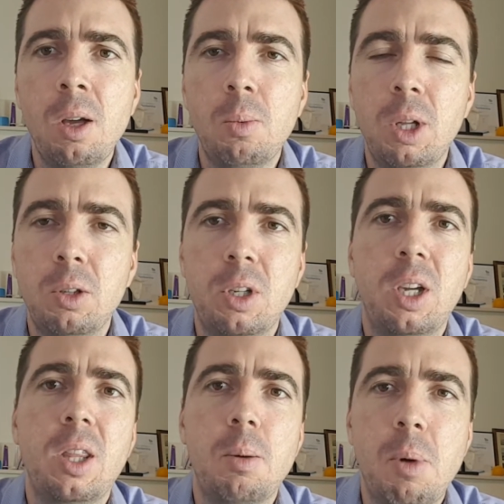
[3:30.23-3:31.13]
We're looking
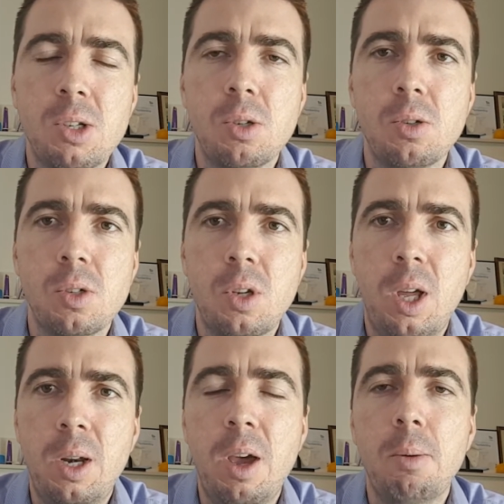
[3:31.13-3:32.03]
at the muscles,
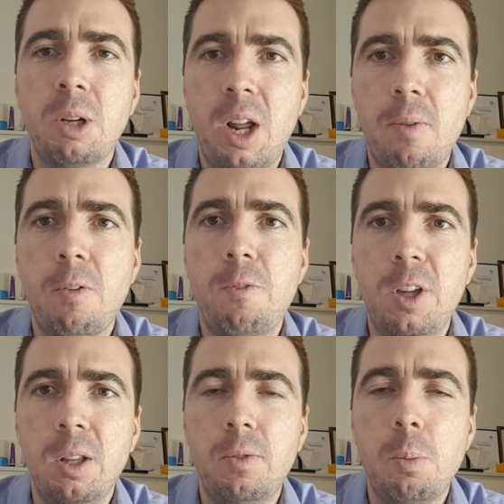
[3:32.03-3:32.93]
and now I'm going to have a
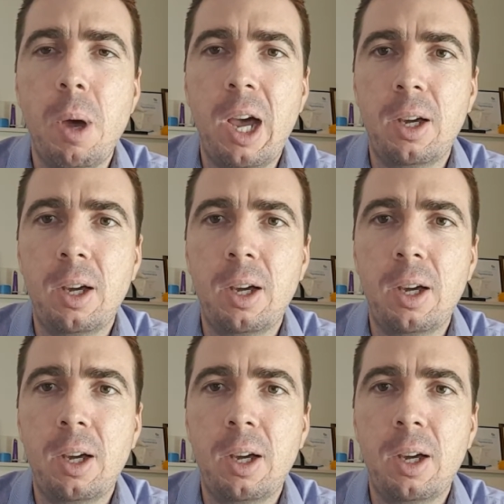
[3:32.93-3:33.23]
feel of your back,